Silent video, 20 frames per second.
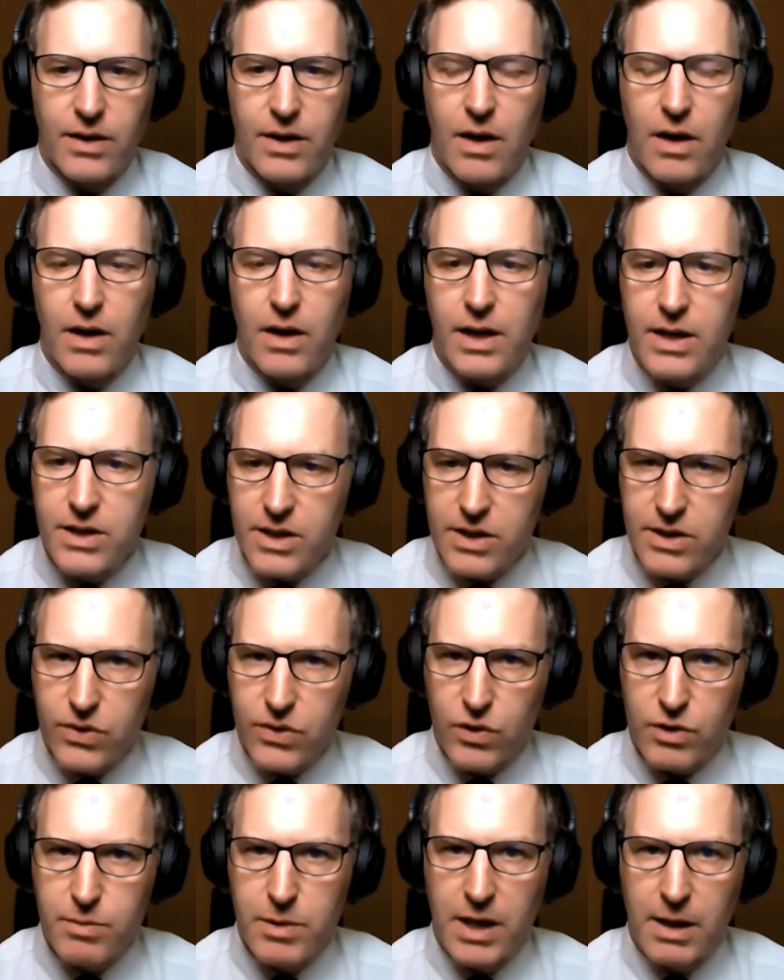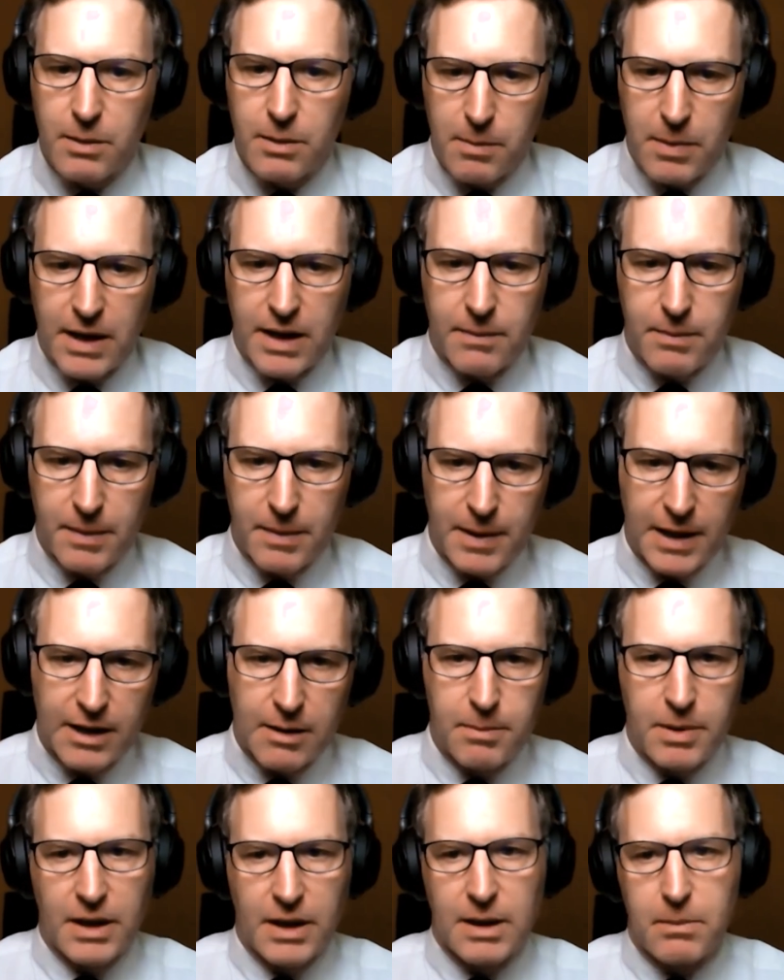Yeah, can you just talk to me a little about about
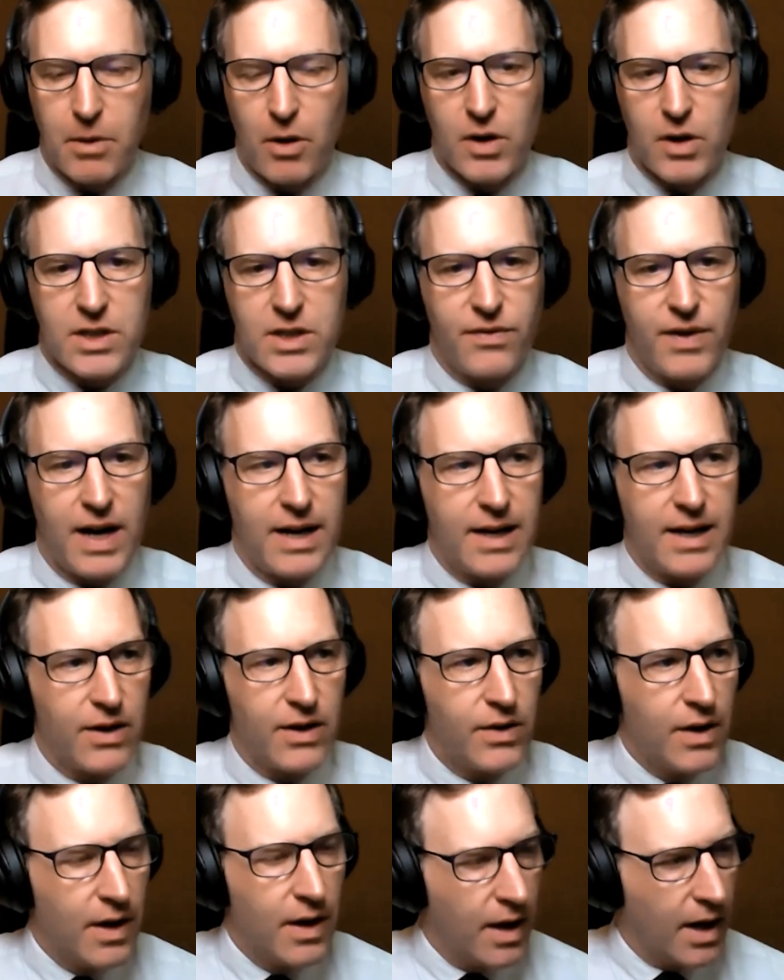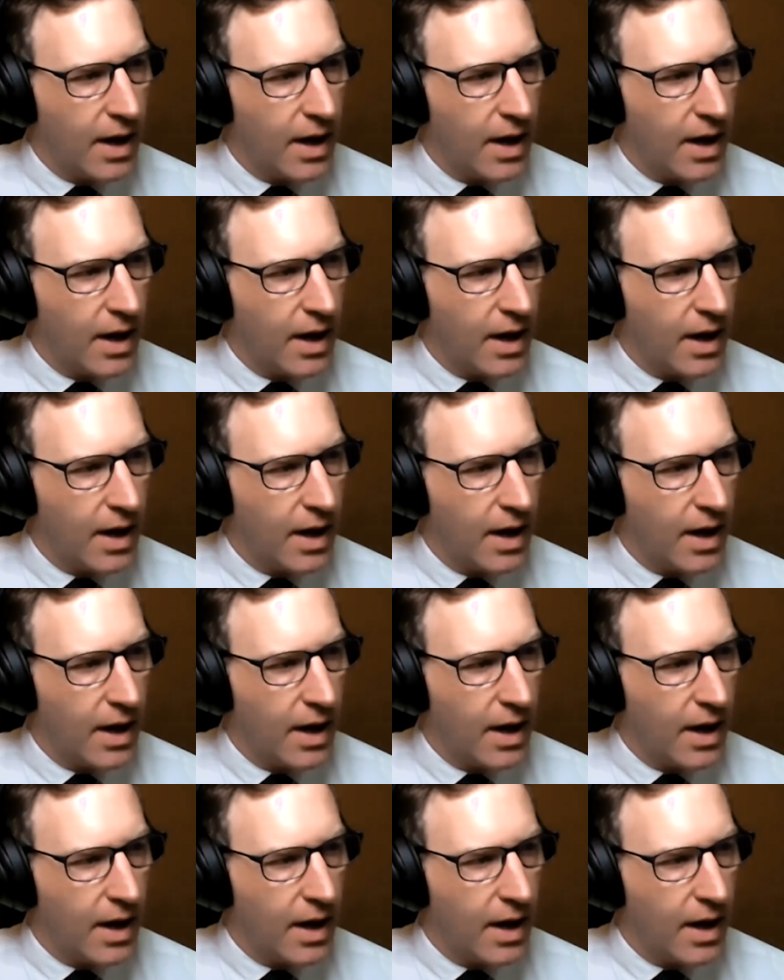the building blocks of value?